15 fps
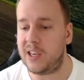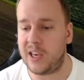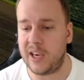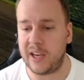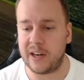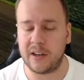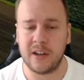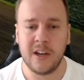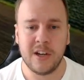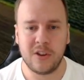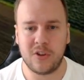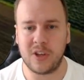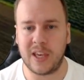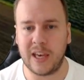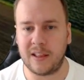here to
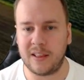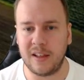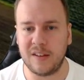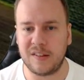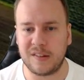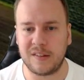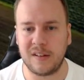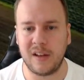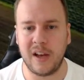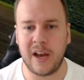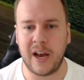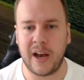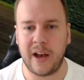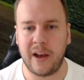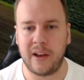get this
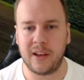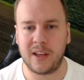uh,